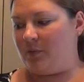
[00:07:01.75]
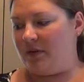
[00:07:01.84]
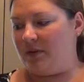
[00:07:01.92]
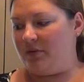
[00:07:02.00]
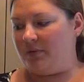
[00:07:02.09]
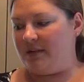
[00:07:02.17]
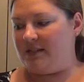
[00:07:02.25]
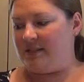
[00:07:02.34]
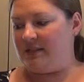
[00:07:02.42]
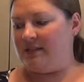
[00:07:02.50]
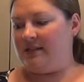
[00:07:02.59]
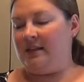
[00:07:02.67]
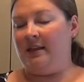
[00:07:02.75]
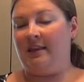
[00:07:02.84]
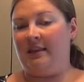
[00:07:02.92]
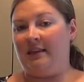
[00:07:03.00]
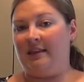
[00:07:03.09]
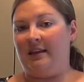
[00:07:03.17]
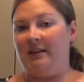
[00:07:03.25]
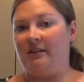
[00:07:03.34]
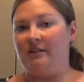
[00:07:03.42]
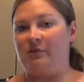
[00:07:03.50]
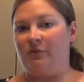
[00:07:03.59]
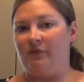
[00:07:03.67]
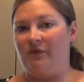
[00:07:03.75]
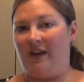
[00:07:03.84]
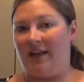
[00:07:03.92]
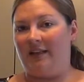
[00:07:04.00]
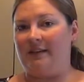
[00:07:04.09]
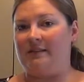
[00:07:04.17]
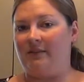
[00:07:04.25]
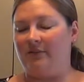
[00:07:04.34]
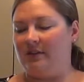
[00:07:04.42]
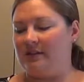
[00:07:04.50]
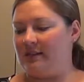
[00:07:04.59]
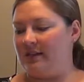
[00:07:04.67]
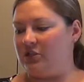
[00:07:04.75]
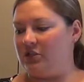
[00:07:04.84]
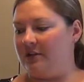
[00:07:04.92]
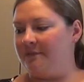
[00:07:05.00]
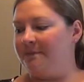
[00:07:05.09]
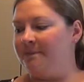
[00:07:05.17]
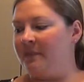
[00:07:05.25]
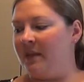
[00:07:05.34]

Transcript: one of the reasons that the Indus Valley civilization